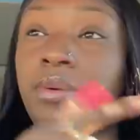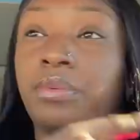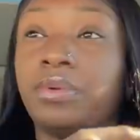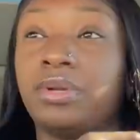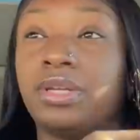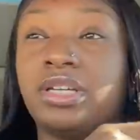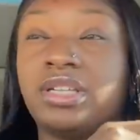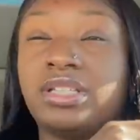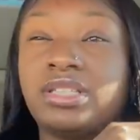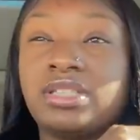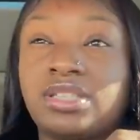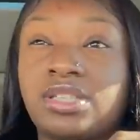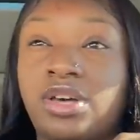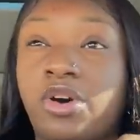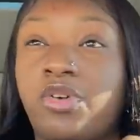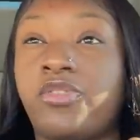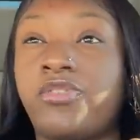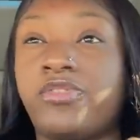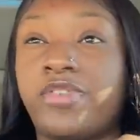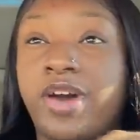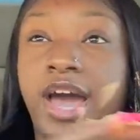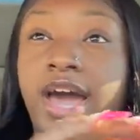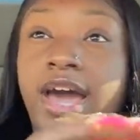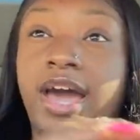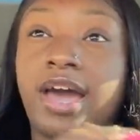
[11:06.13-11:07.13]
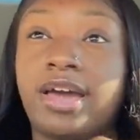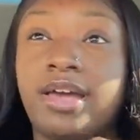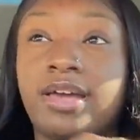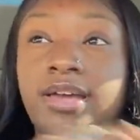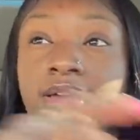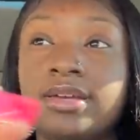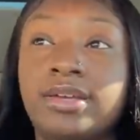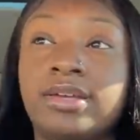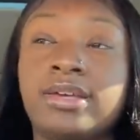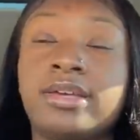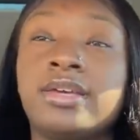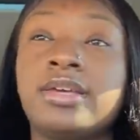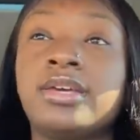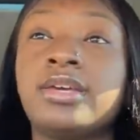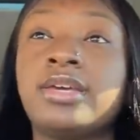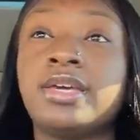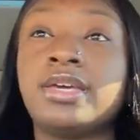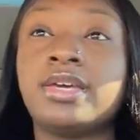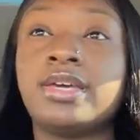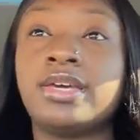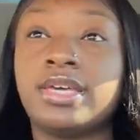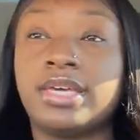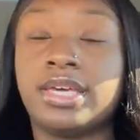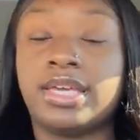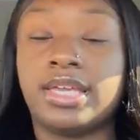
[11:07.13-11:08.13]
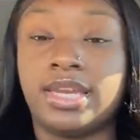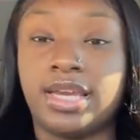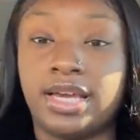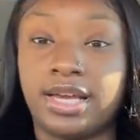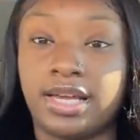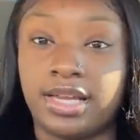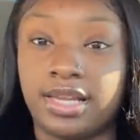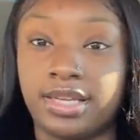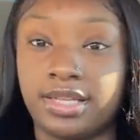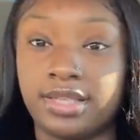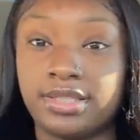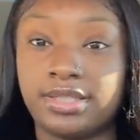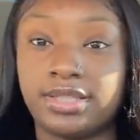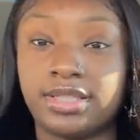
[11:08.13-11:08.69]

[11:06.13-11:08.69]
will look so fine in that color.